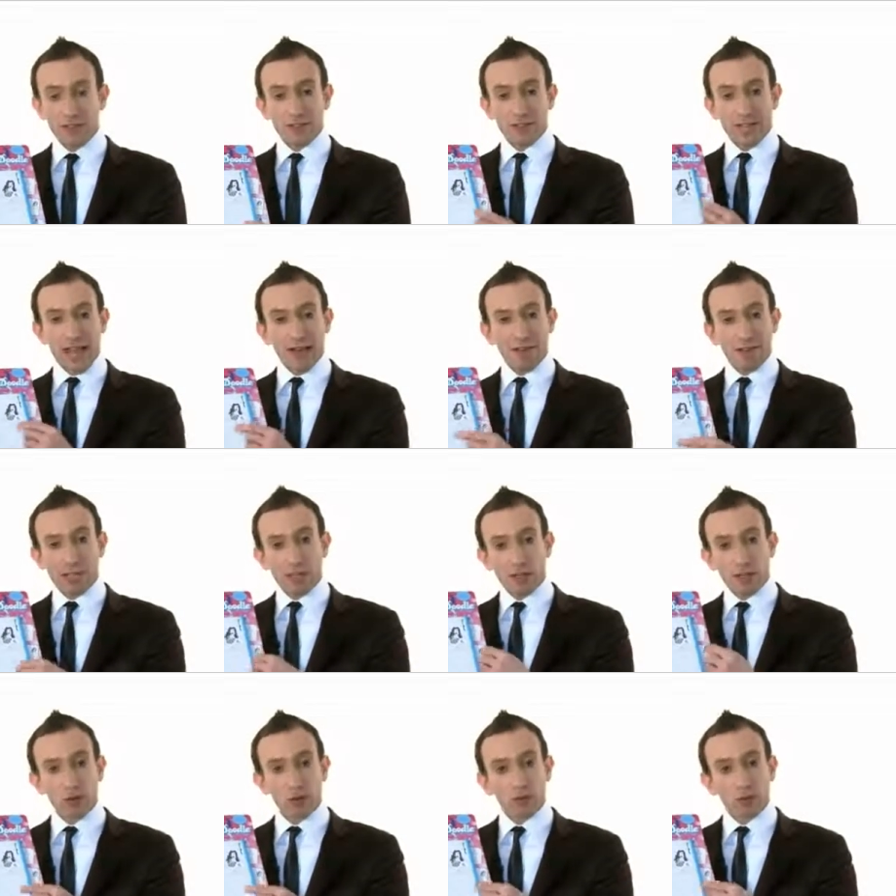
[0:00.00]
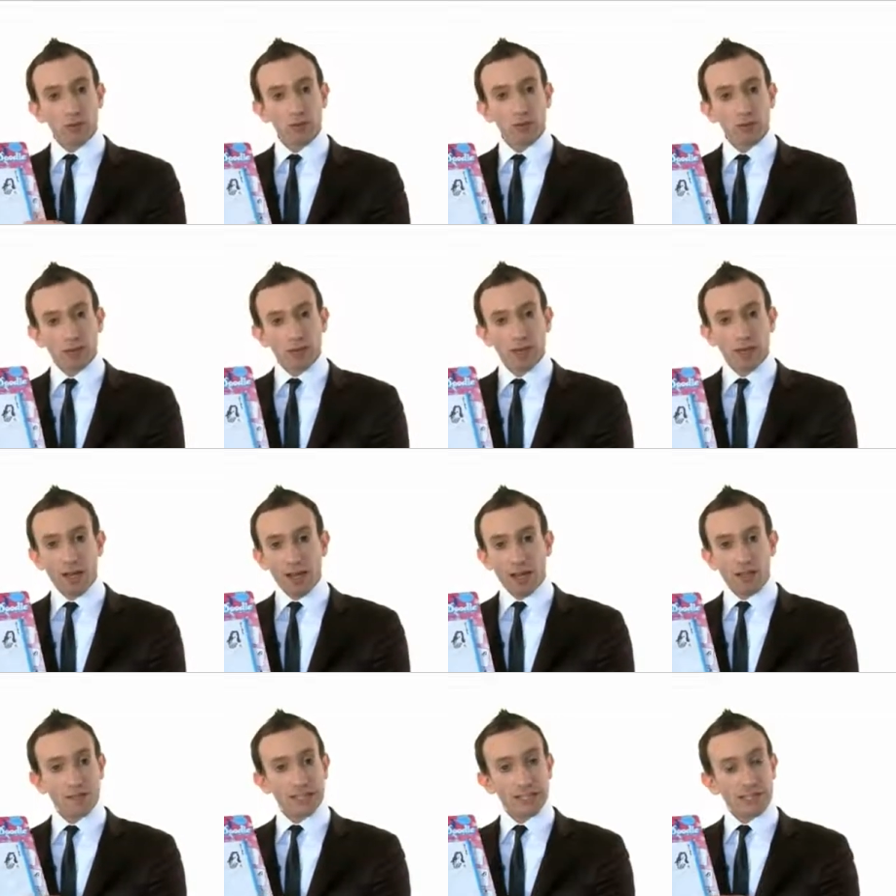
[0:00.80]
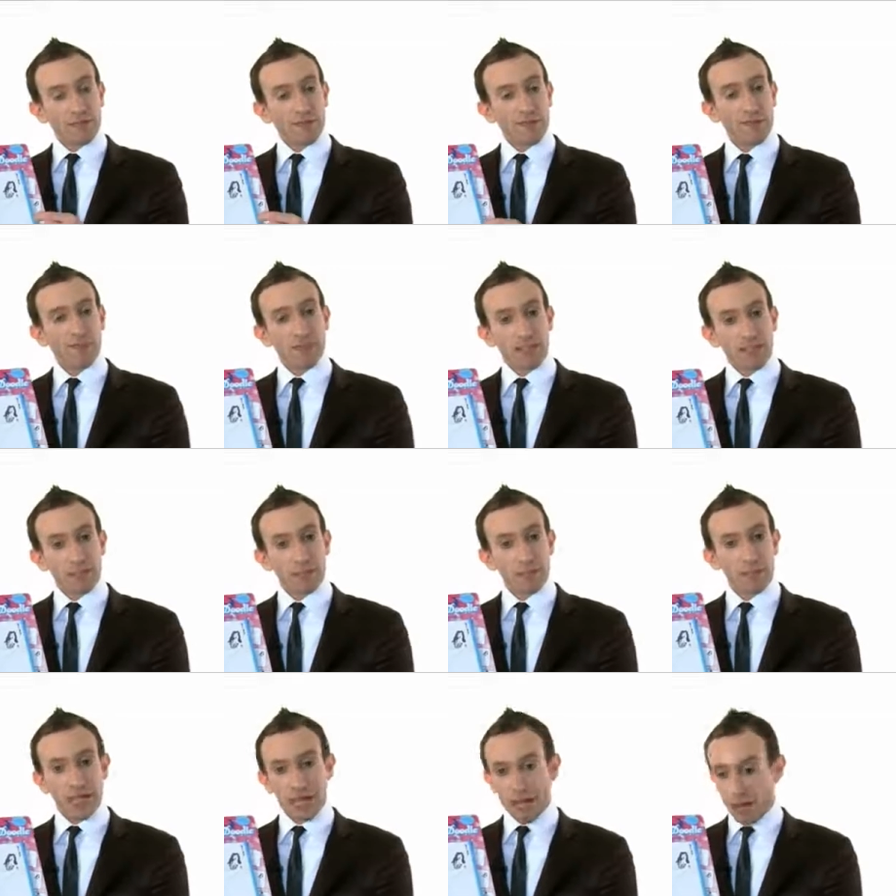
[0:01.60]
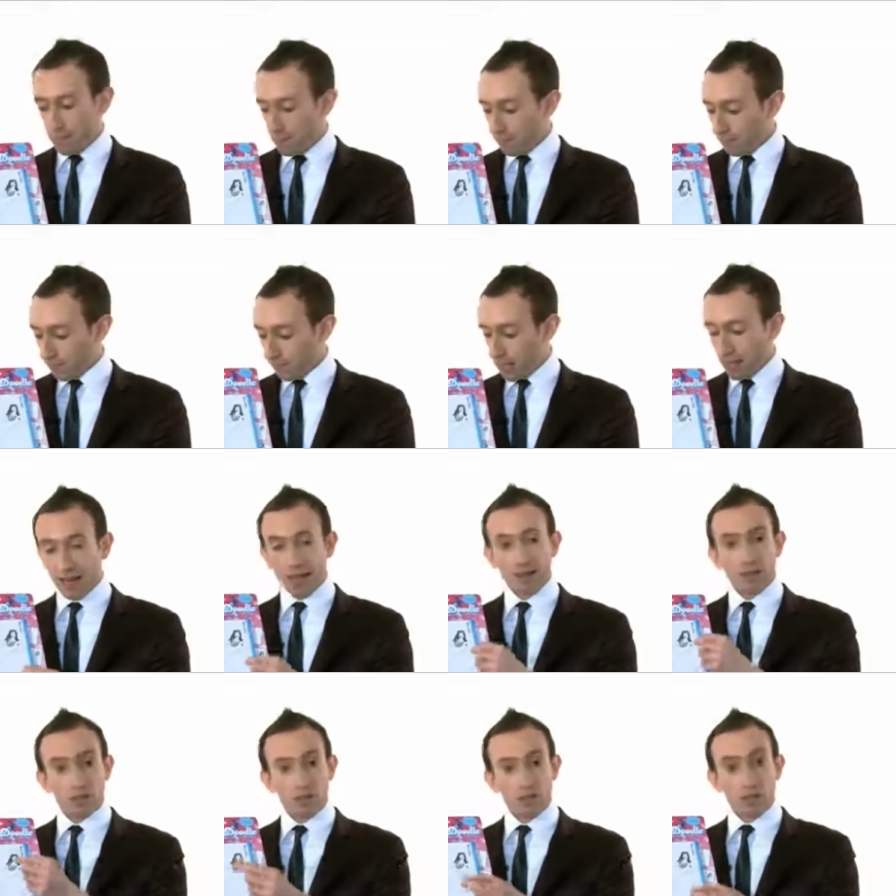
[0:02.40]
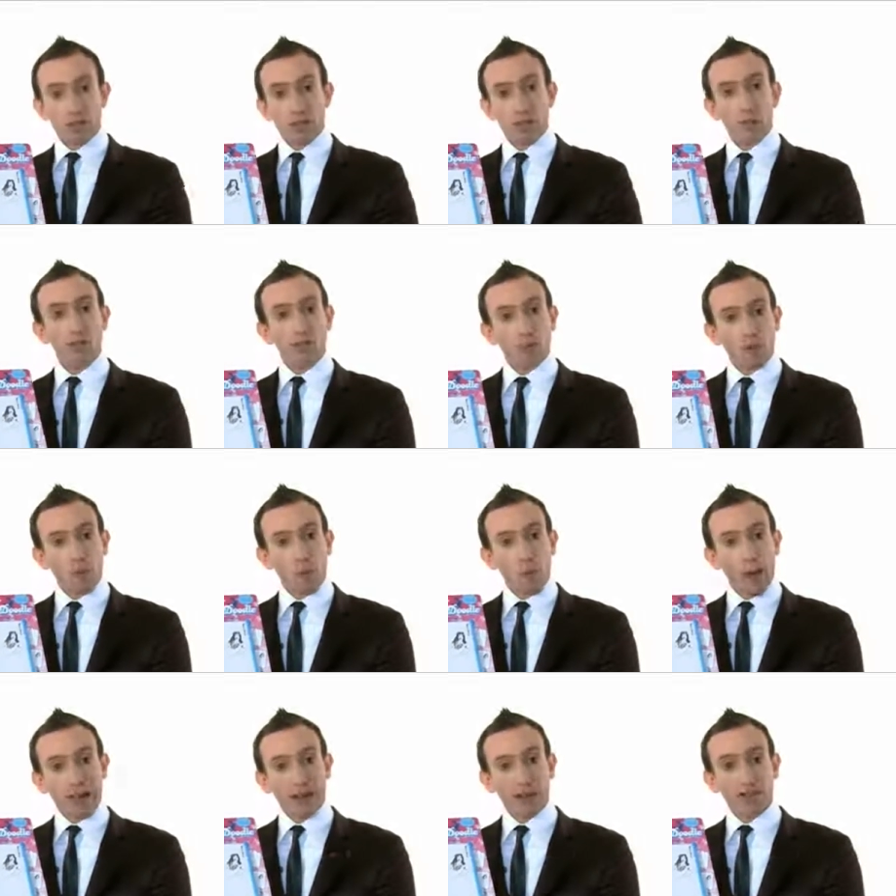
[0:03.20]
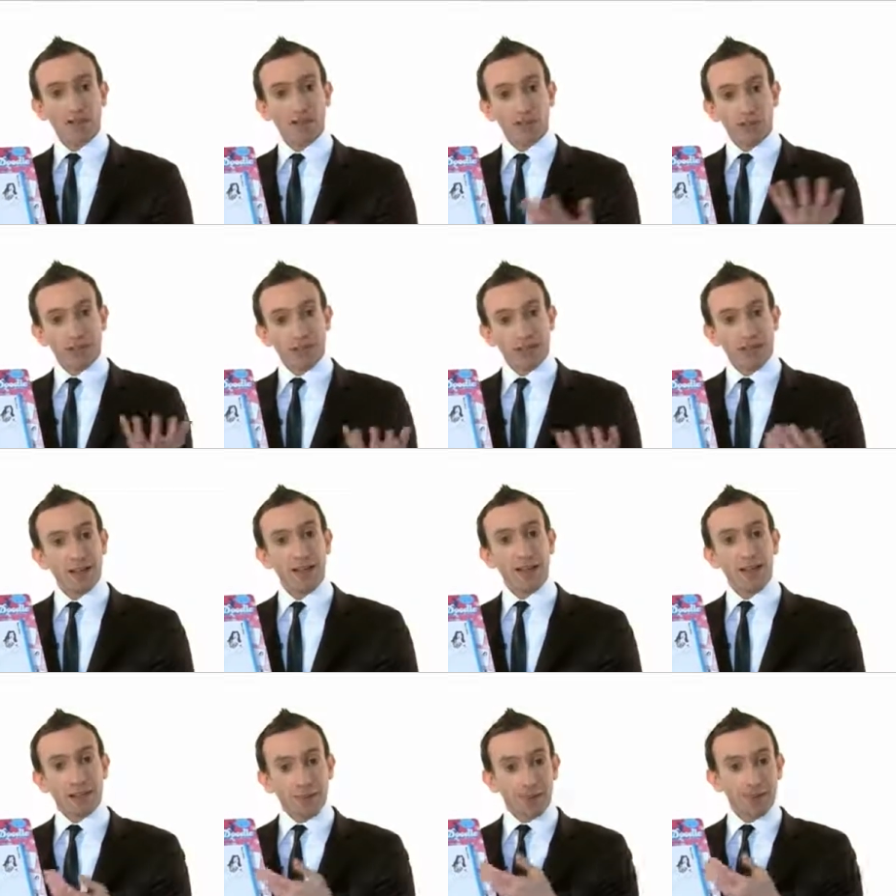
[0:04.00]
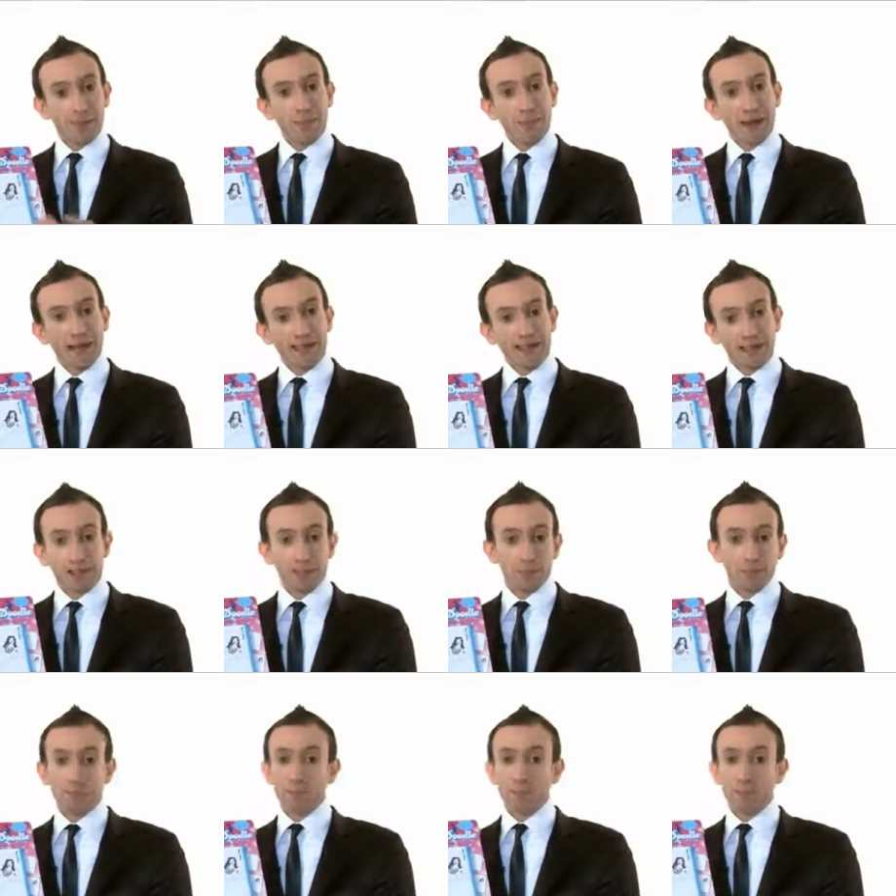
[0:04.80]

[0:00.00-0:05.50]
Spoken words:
"Terry called at 6:15 p.m, and you draw a wanger on the man.